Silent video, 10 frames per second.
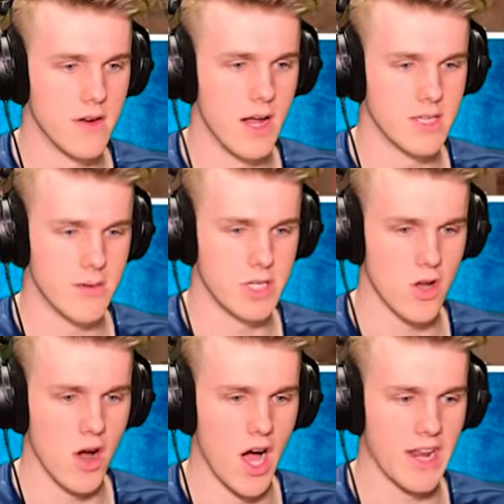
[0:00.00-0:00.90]
It's going to be
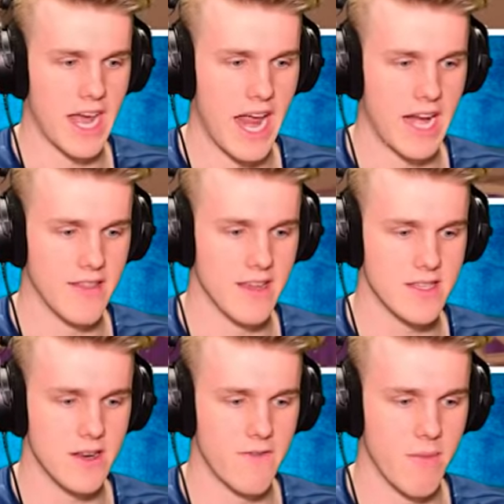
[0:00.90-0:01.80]
so hard to get anything
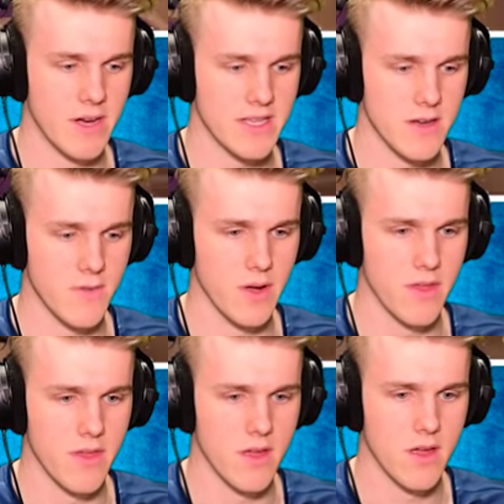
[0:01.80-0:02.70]
to defend myself. Oh, my God. With. I
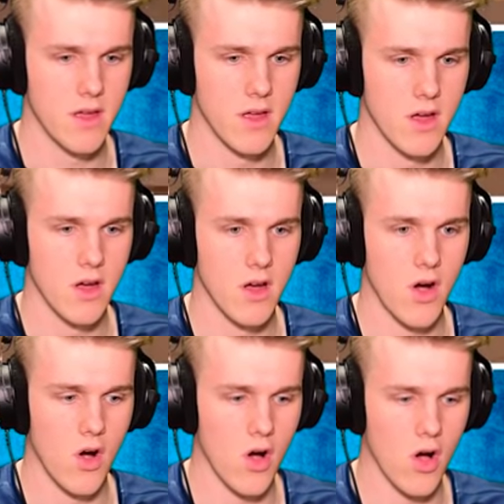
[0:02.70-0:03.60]
got a sniper. I got a
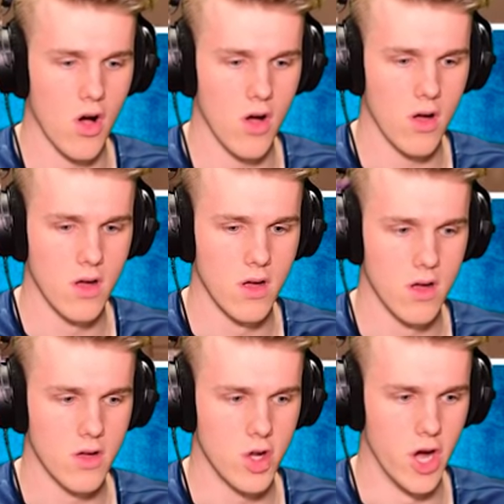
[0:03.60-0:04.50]
sniper. Oh.
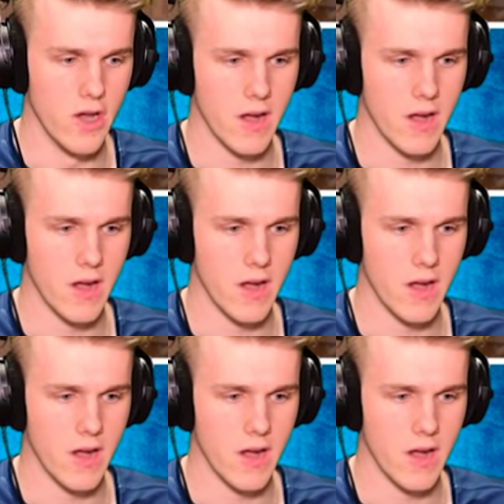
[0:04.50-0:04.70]
Good.